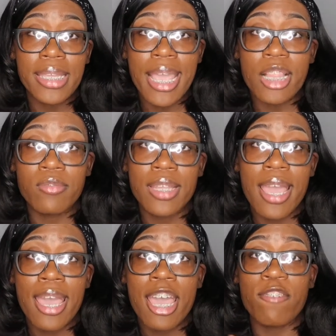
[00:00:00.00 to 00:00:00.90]
gallery
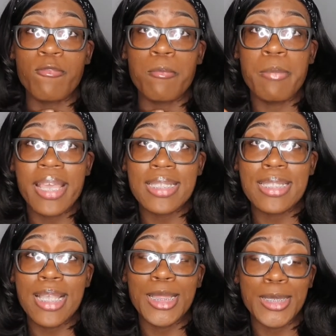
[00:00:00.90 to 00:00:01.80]
I have best
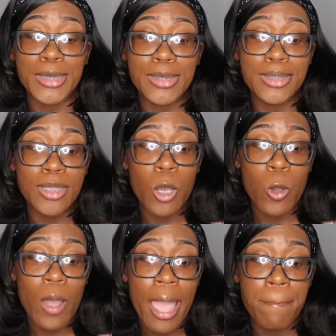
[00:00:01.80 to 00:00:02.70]
sellers
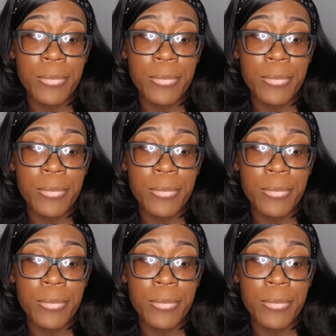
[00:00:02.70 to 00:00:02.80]
so I